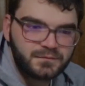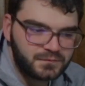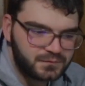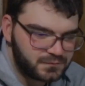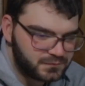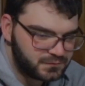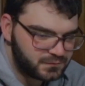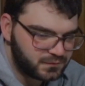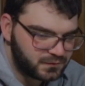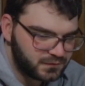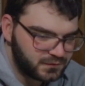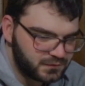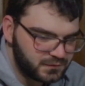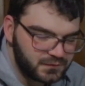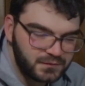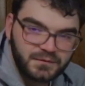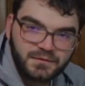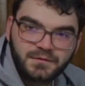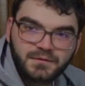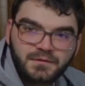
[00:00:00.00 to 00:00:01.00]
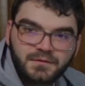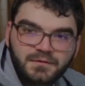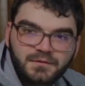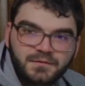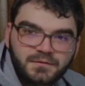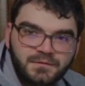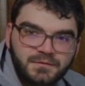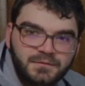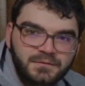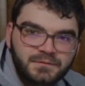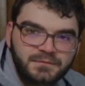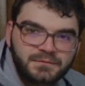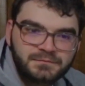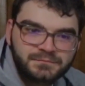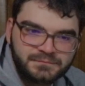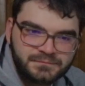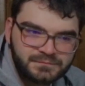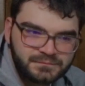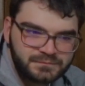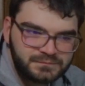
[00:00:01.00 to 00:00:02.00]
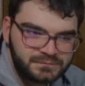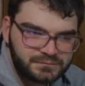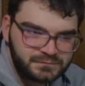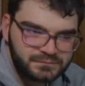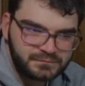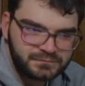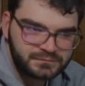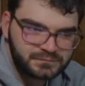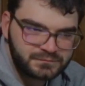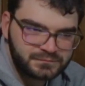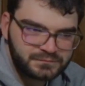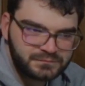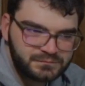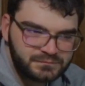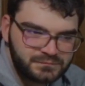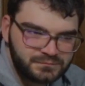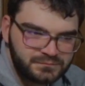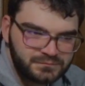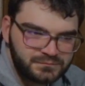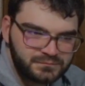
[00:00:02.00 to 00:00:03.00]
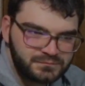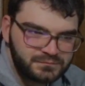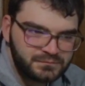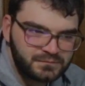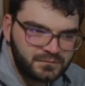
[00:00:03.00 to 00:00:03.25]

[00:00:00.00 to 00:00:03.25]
The person shown says nothing.